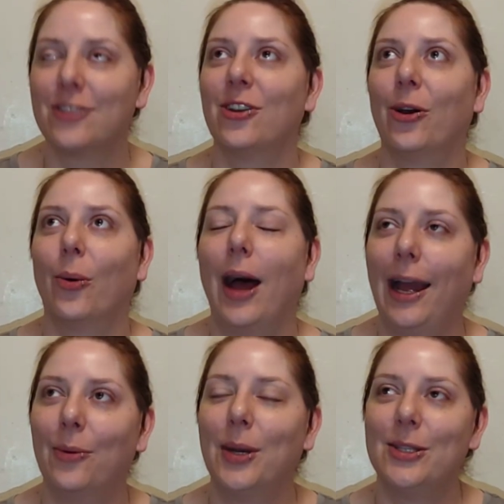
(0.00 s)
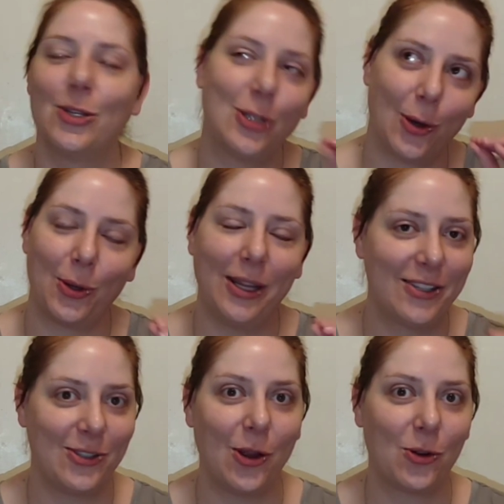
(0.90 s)
So I was totally
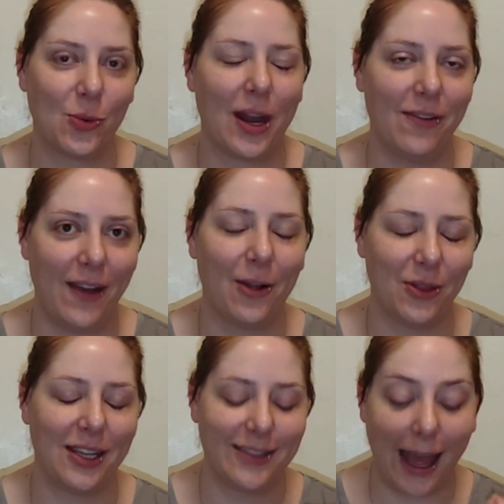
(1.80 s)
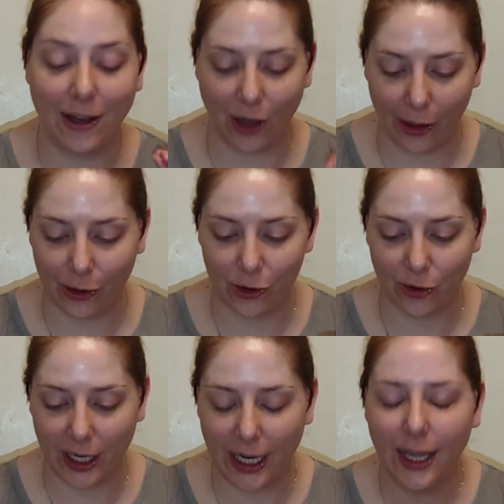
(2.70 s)
stoked when I found this at Dollar
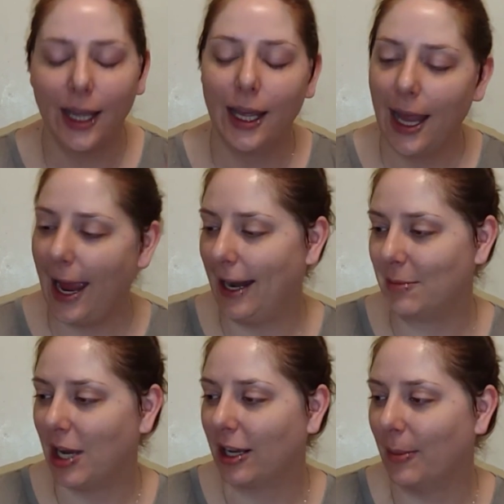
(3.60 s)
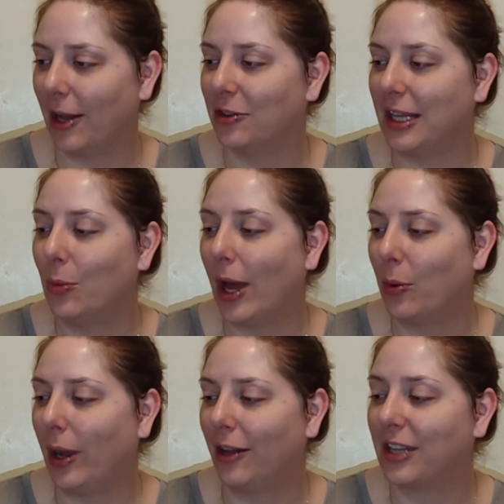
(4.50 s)
Tree, and I'm talking about the Wet
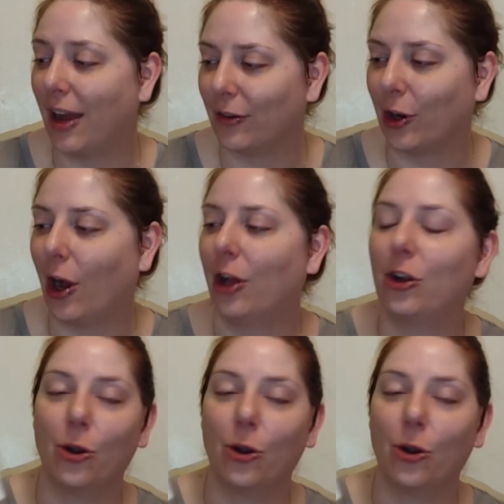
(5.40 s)
n Wild Coverall